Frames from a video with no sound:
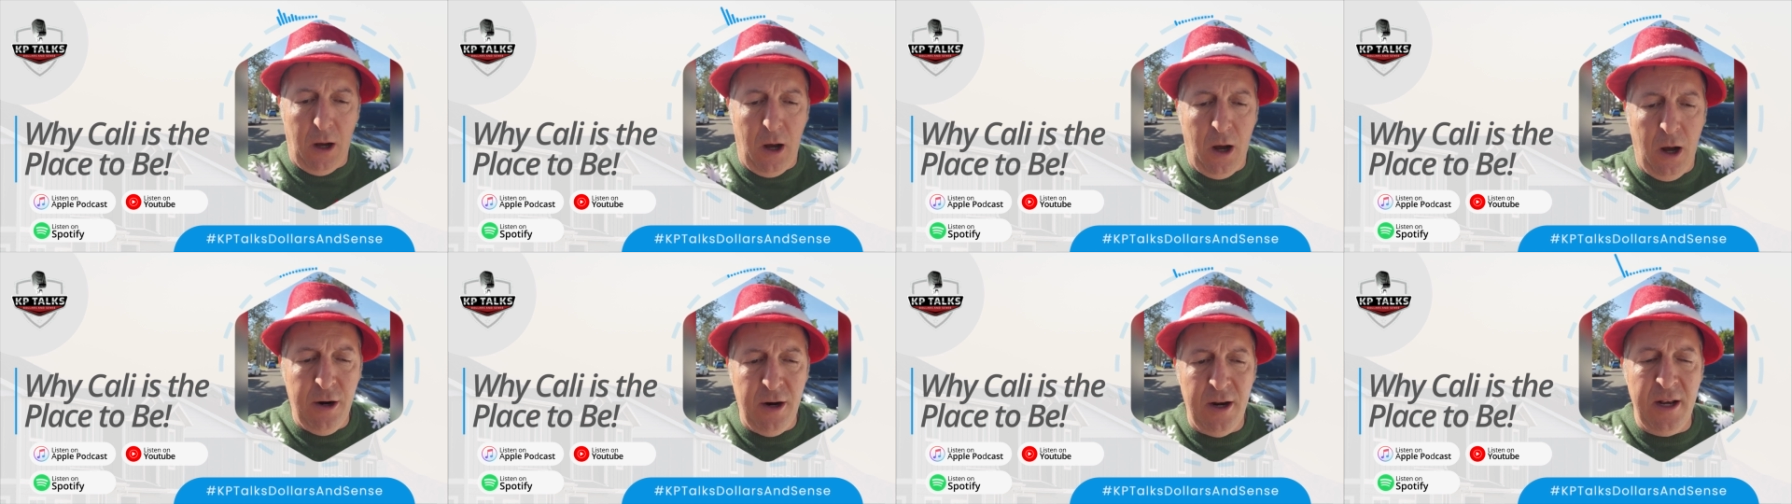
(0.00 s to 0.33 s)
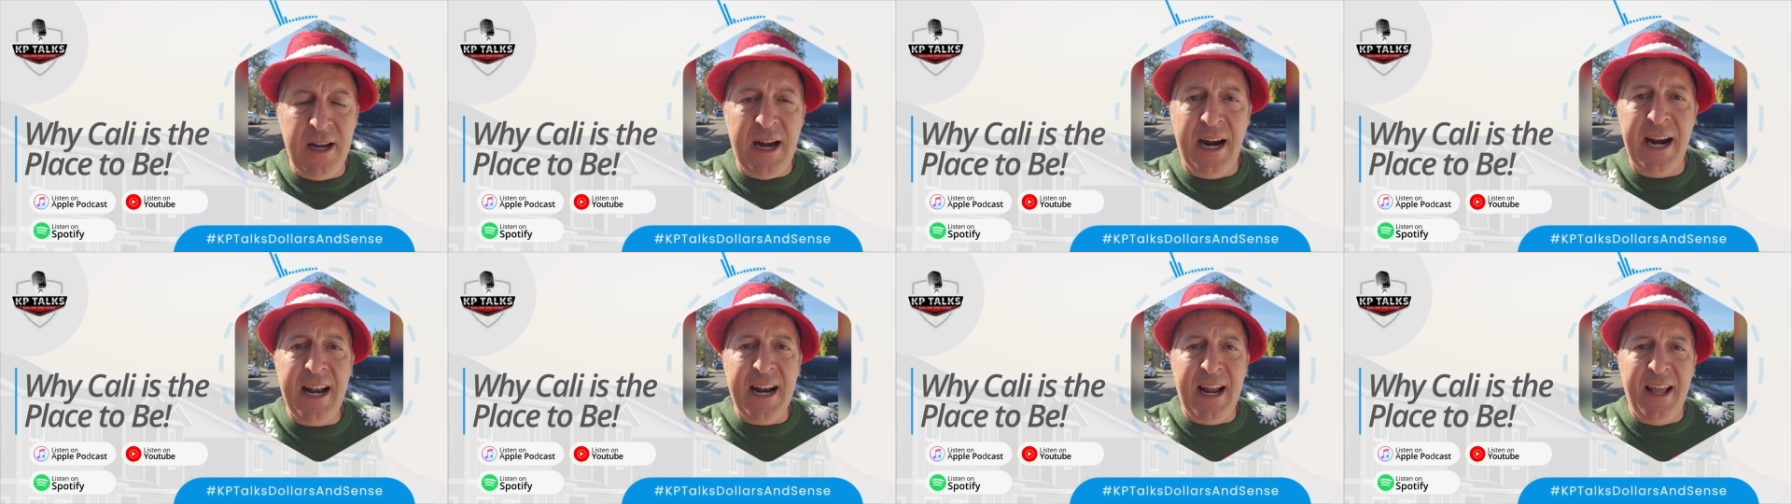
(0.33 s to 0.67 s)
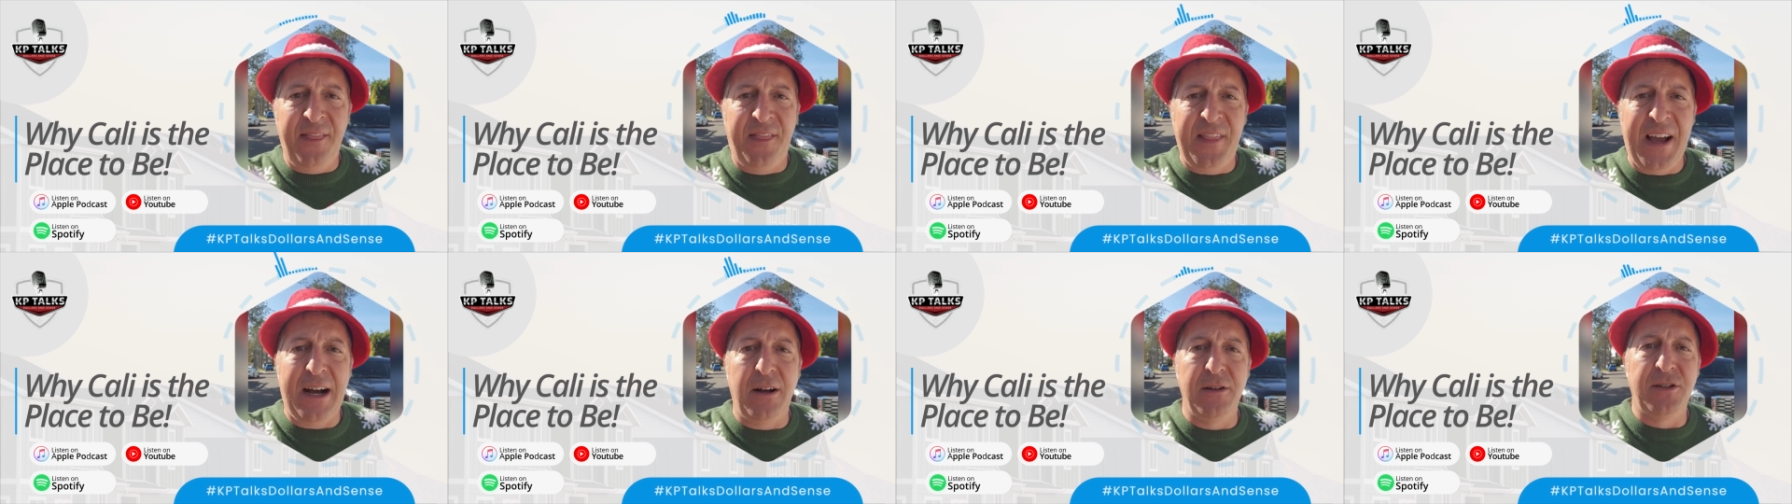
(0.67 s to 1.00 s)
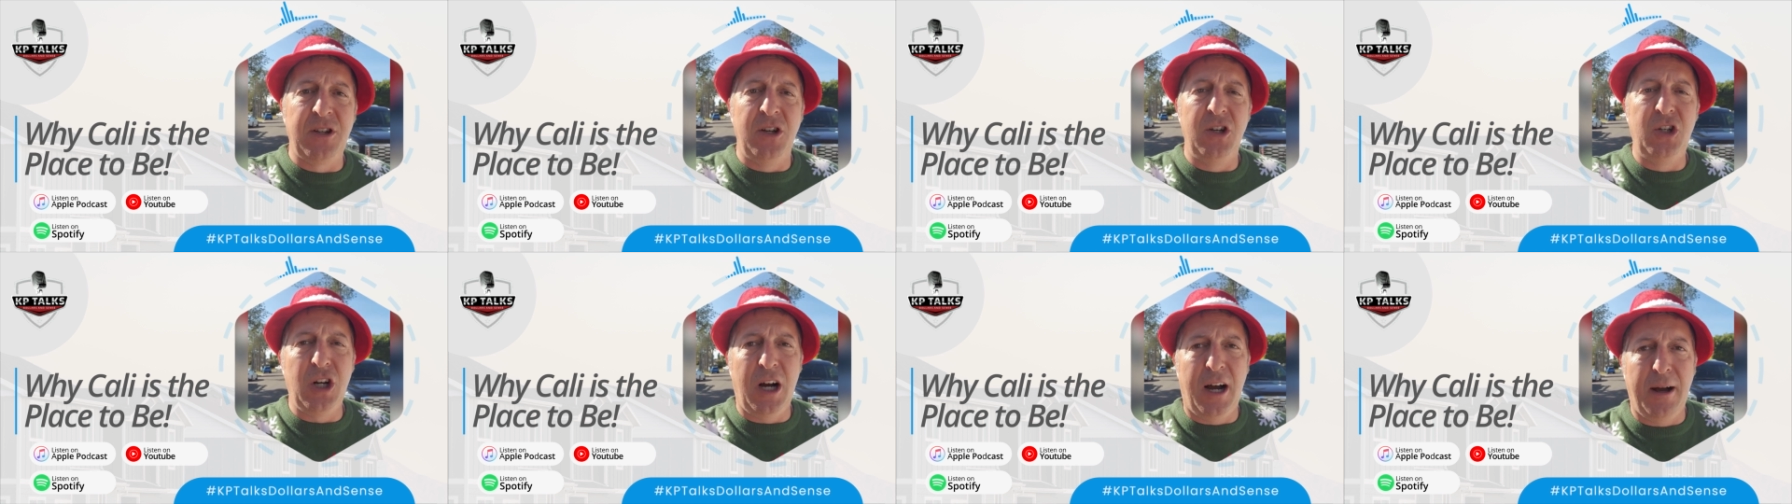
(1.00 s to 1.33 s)

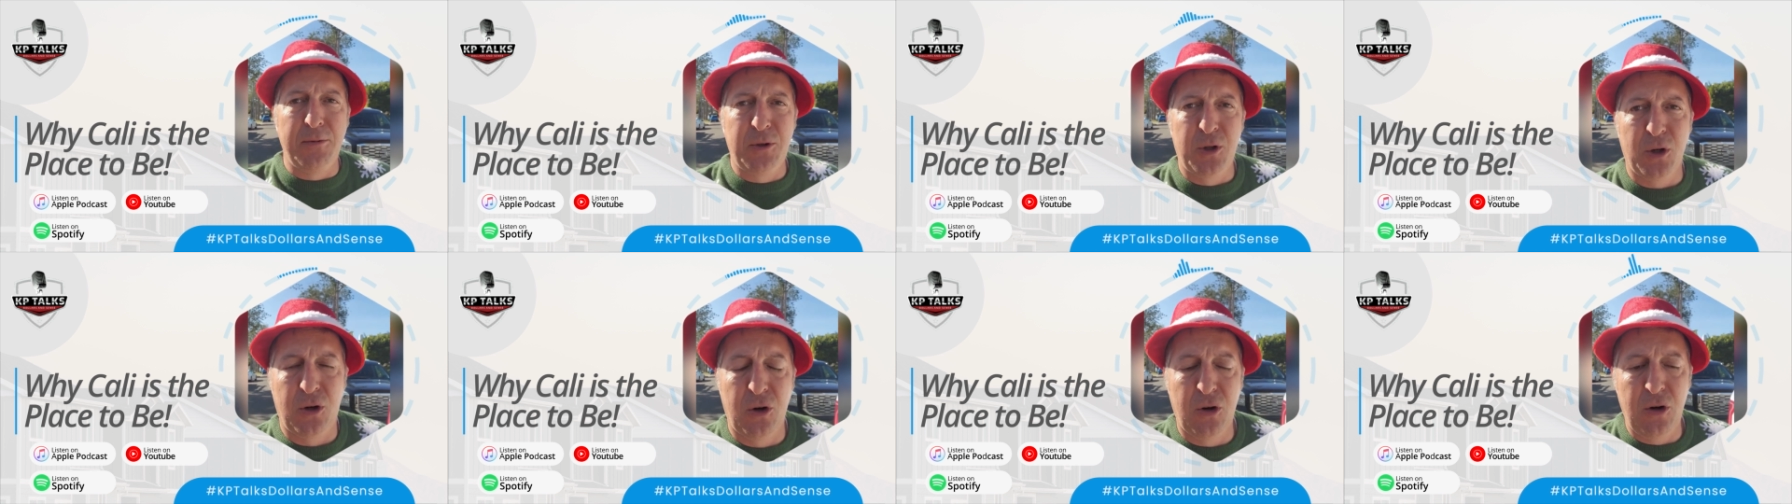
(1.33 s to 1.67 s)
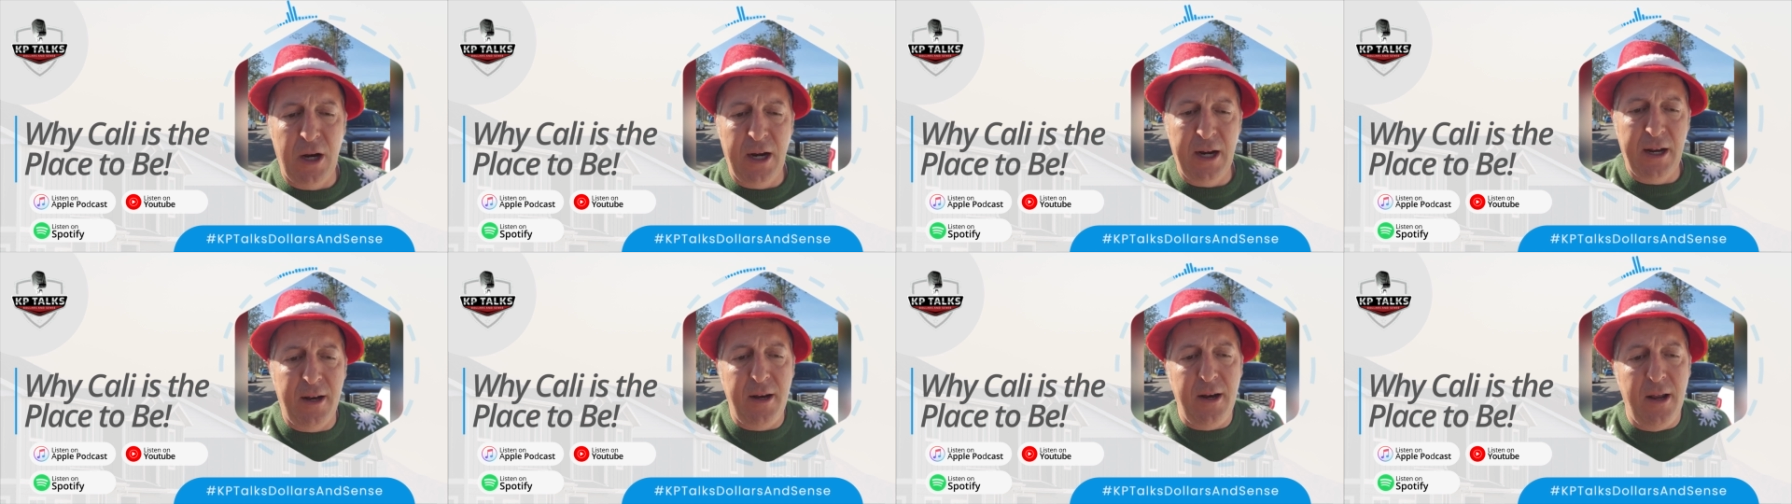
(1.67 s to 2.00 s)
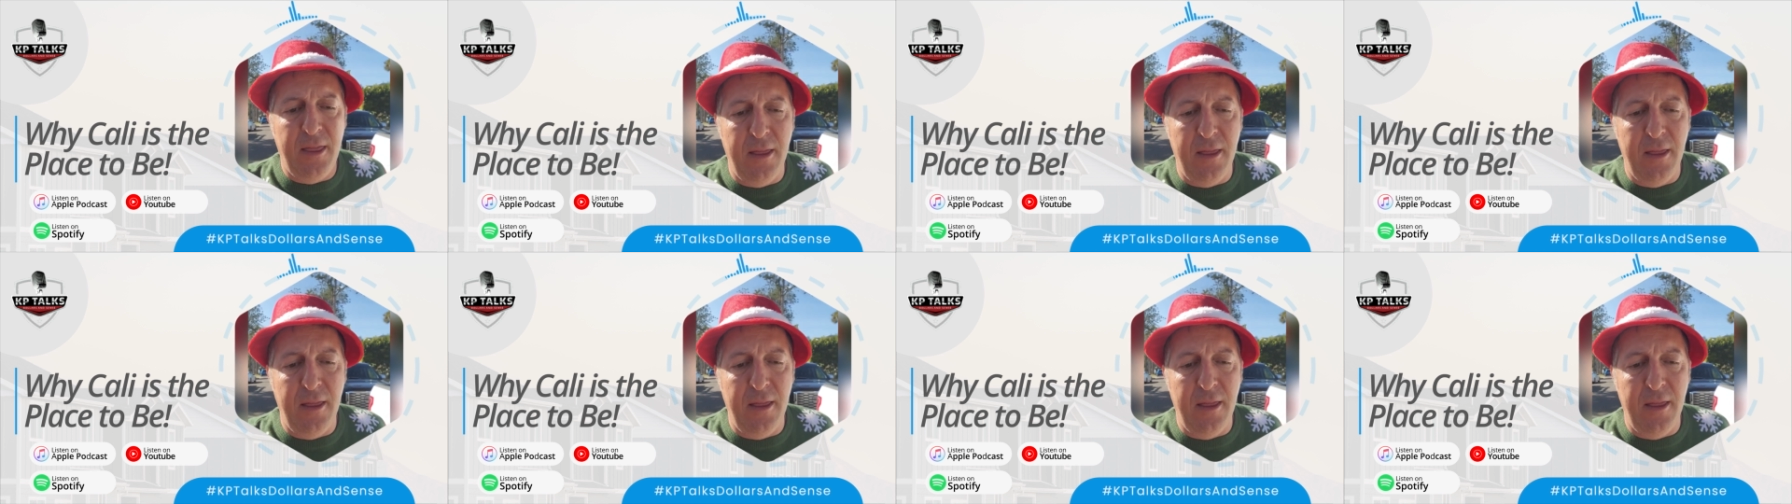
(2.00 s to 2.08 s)
199,000 jobs were created